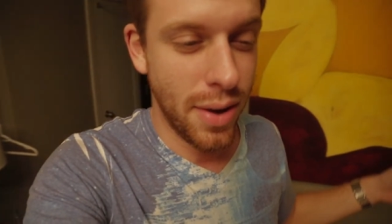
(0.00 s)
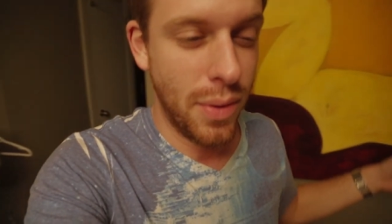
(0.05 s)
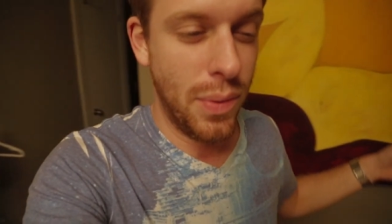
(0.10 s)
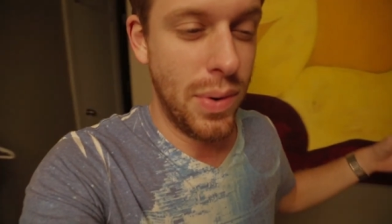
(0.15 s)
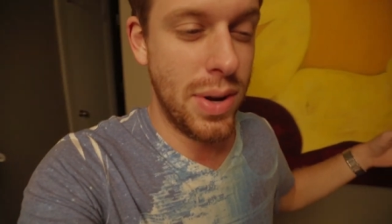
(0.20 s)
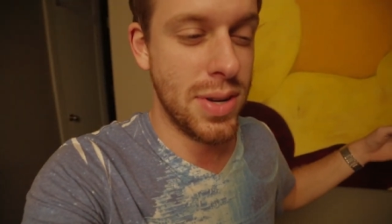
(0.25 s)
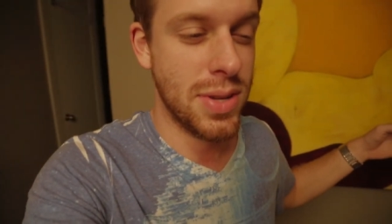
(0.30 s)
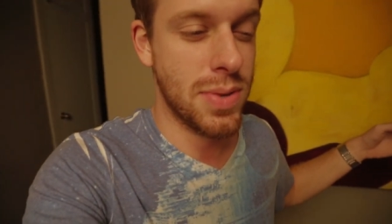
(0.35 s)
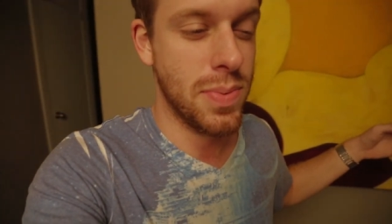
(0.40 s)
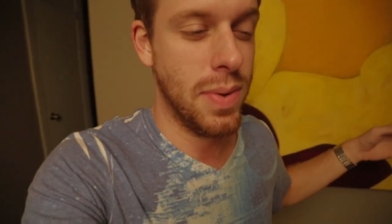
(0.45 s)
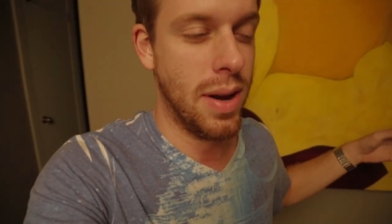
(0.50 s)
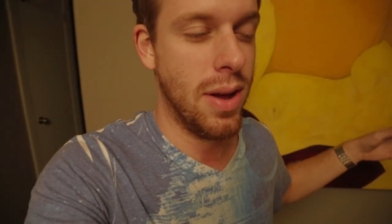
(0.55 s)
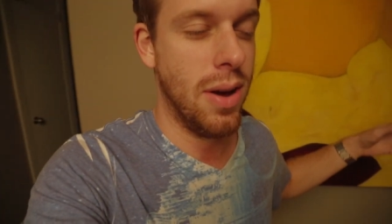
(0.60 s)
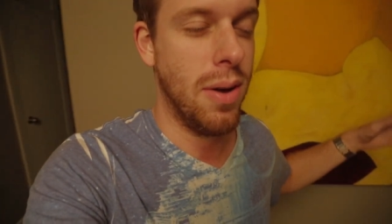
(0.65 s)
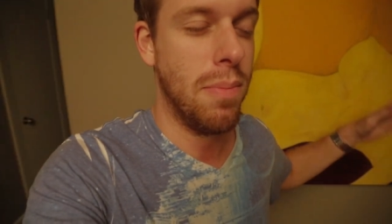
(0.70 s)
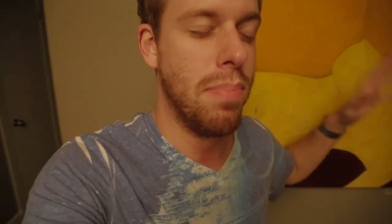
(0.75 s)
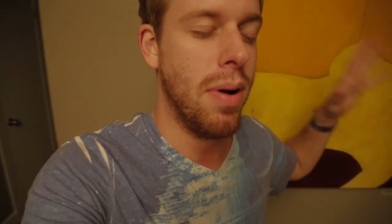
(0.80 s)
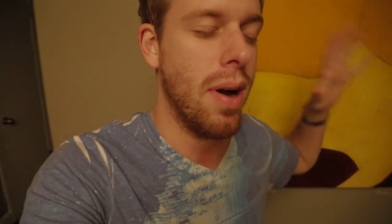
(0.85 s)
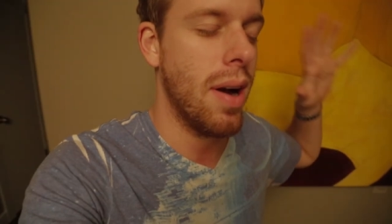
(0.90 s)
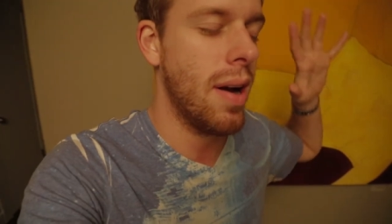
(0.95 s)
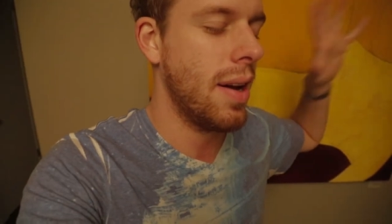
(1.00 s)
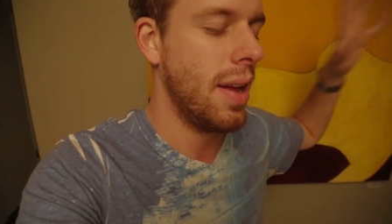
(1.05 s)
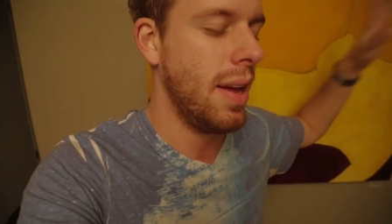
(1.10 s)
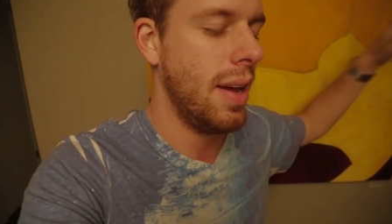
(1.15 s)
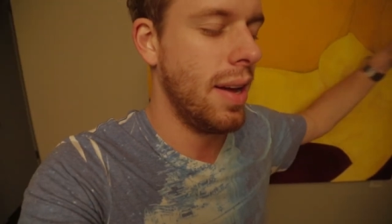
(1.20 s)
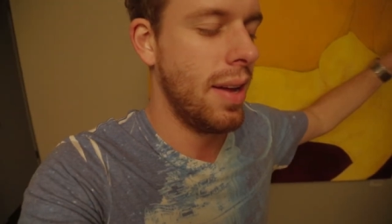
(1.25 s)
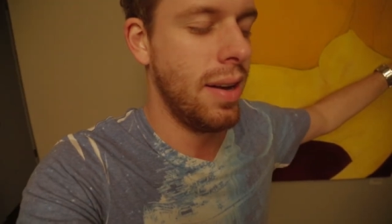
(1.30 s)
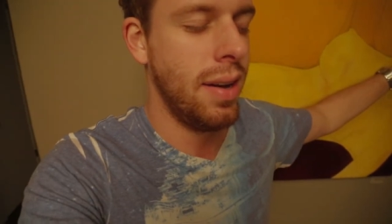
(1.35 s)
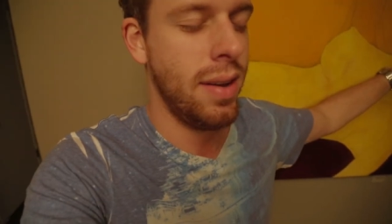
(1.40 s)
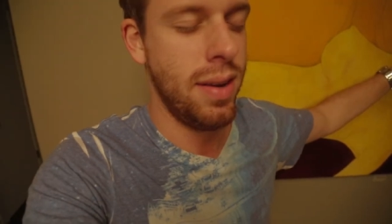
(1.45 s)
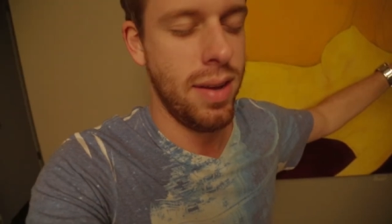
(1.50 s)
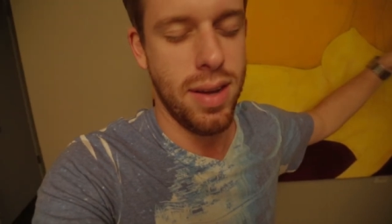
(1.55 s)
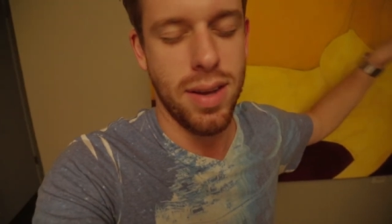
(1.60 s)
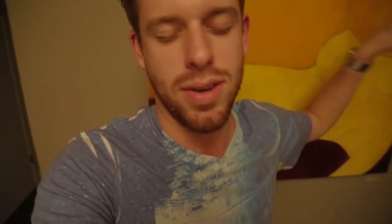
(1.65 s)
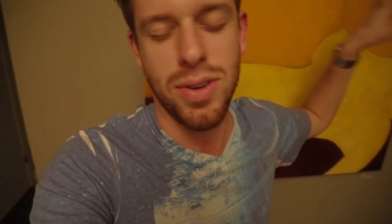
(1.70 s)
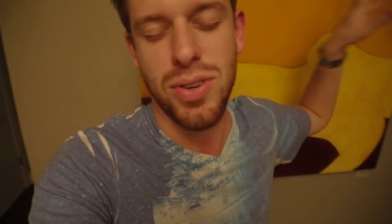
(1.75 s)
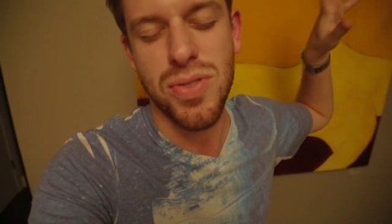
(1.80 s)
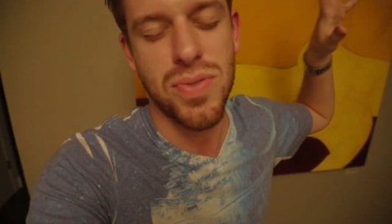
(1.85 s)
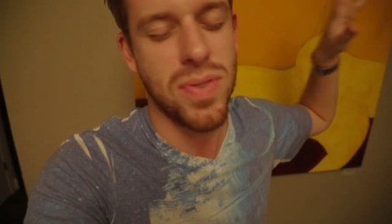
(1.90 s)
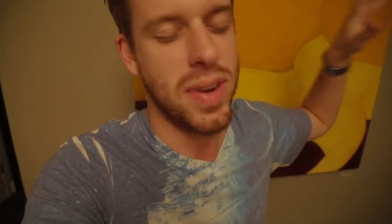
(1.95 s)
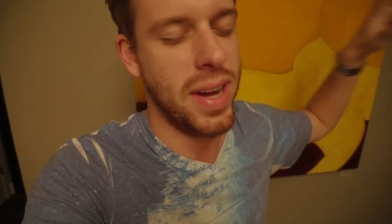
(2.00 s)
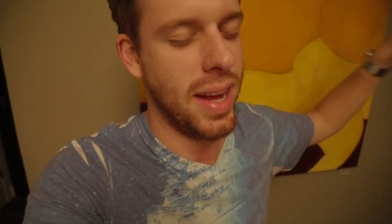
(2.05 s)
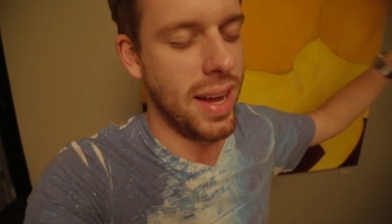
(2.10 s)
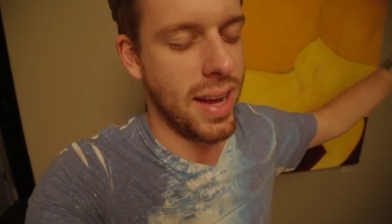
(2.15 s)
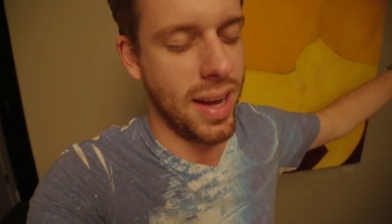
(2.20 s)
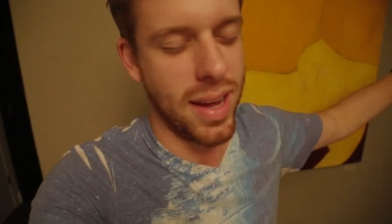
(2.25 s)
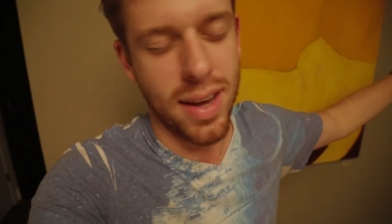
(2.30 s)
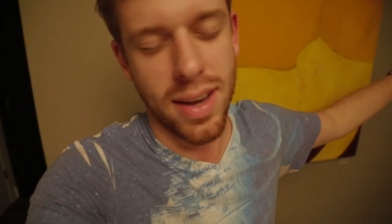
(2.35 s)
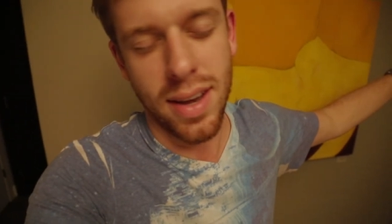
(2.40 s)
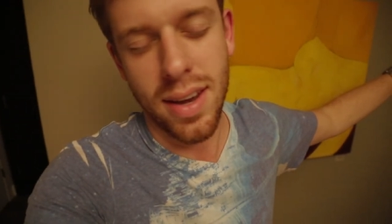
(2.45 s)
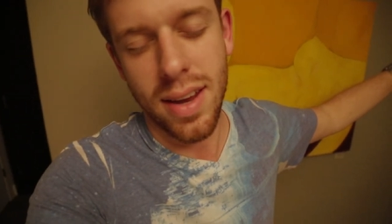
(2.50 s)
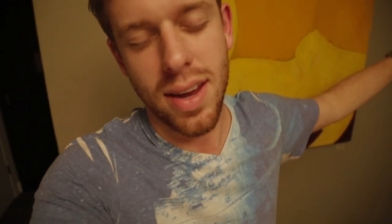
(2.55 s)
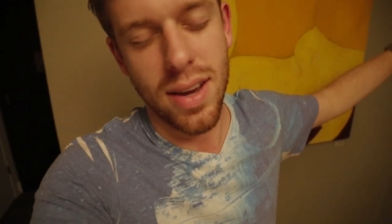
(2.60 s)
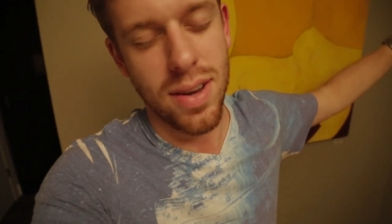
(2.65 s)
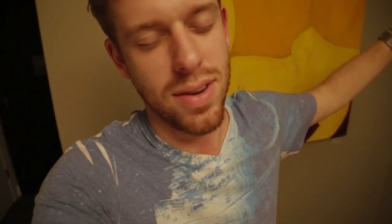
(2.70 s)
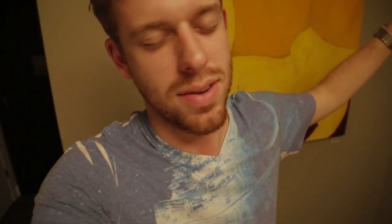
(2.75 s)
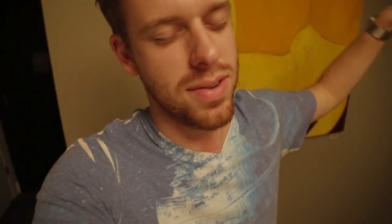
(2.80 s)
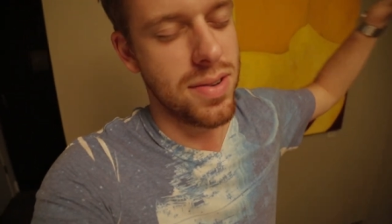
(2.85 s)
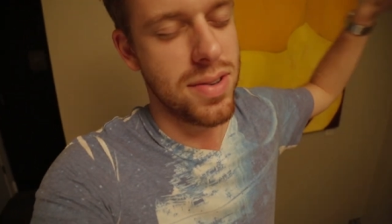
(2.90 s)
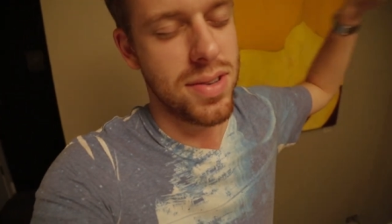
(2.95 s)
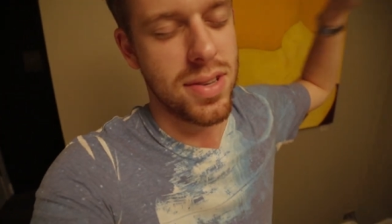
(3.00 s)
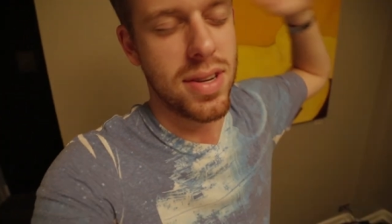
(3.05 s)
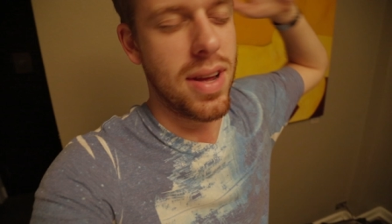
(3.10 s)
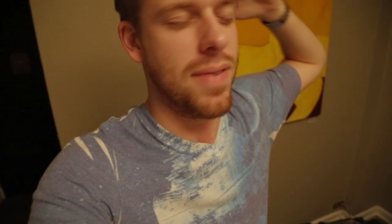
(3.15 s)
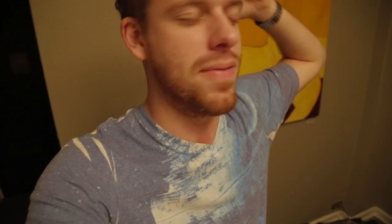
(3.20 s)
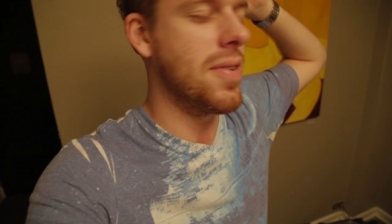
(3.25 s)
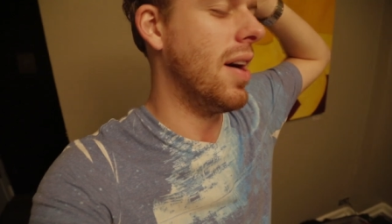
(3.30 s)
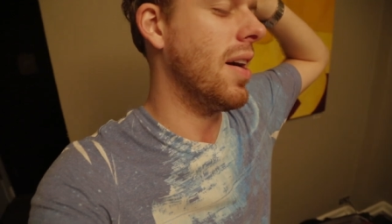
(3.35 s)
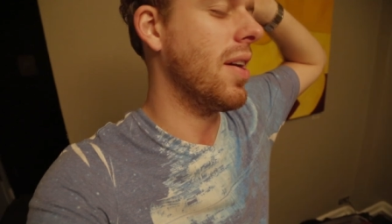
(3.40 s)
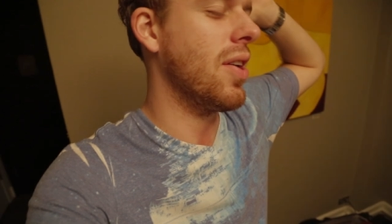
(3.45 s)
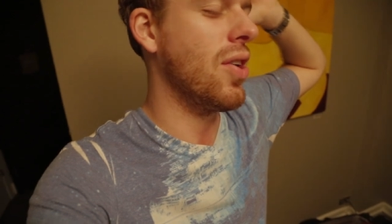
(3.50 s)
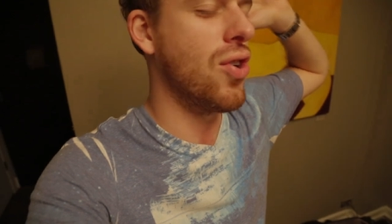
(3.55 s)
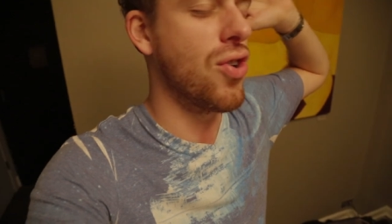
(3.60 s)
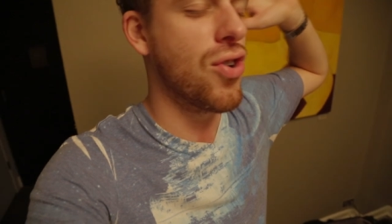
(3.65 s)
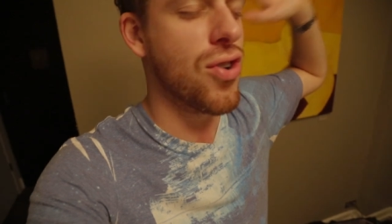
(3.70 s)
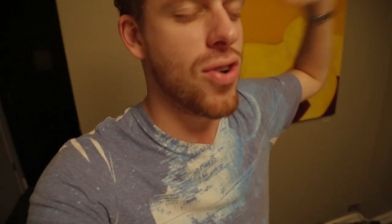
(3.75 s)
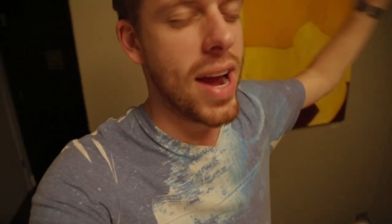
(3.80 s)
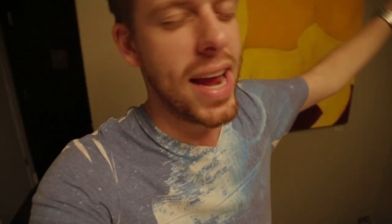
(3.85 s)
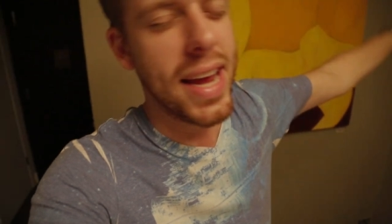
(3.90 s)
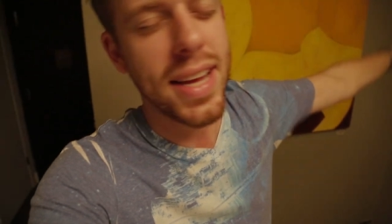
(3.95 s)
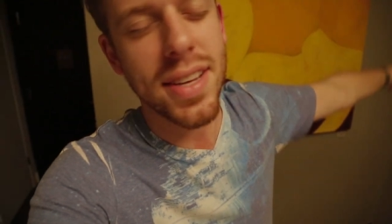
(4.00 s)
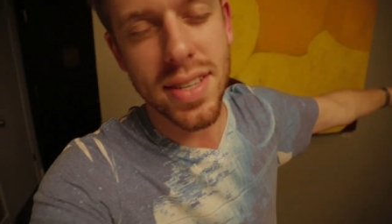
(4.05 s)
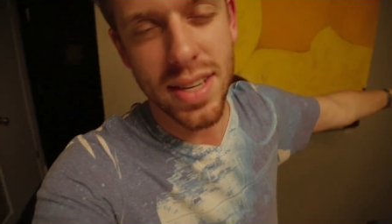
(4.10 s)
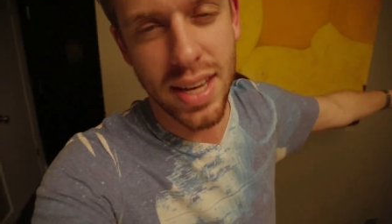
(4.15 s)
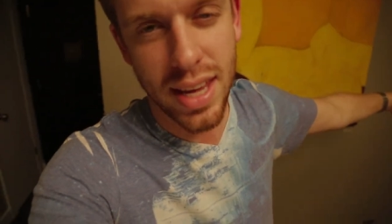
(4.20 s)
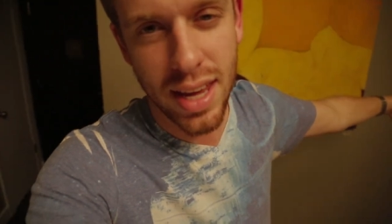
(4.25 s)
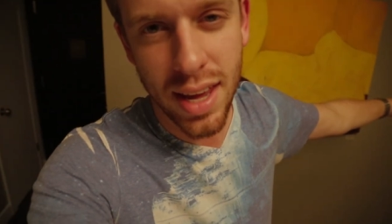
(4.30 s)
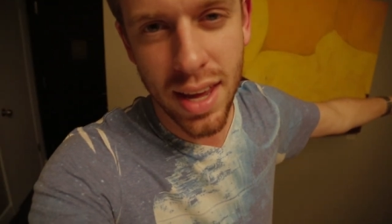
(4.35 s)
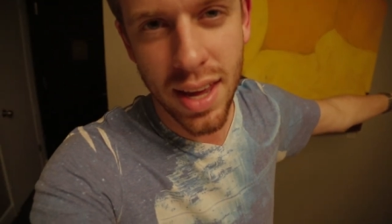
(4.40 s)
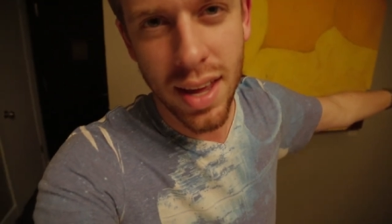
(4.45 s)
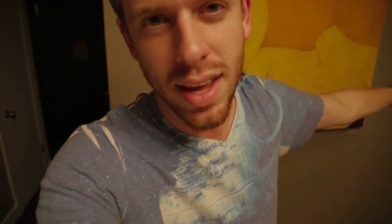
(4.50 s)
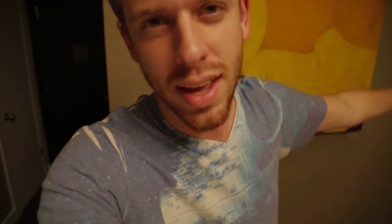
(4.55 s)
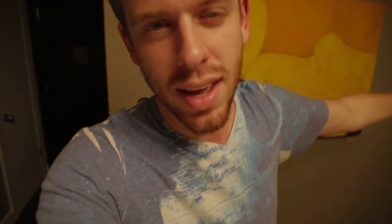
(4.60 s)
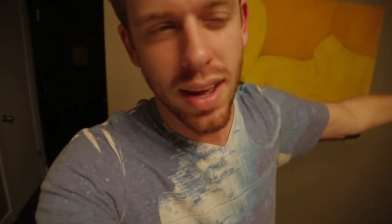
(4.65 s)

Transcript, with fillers: we just went out partying and drinking and stuff got crazy